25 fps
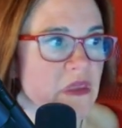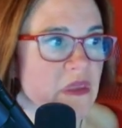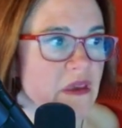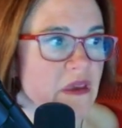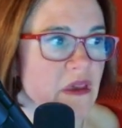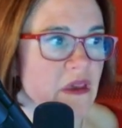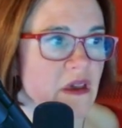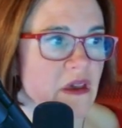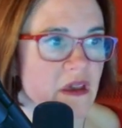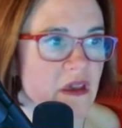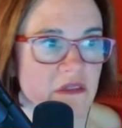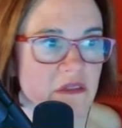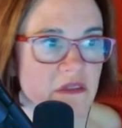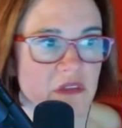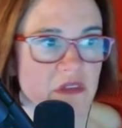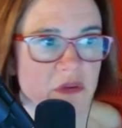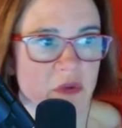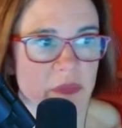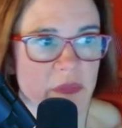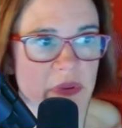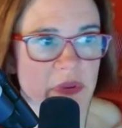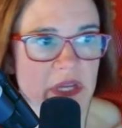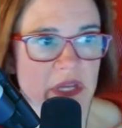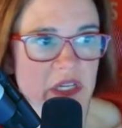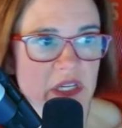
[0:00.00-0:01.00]
I think we're
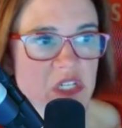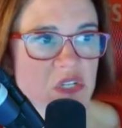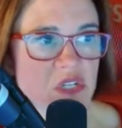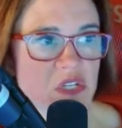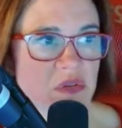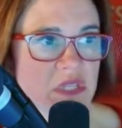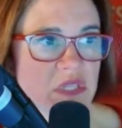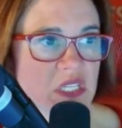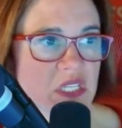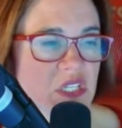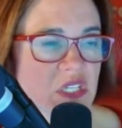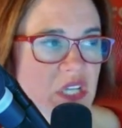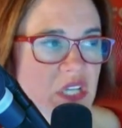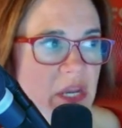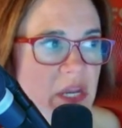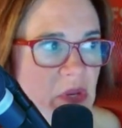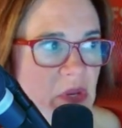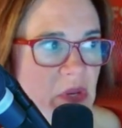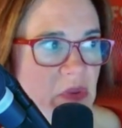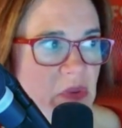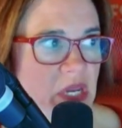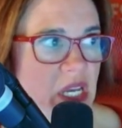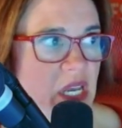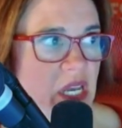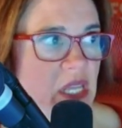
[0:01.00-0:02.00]
probably going to do it this coming
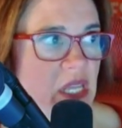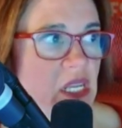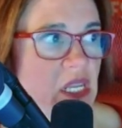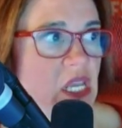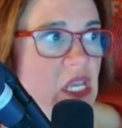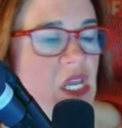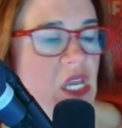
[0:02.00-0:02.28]
weekend.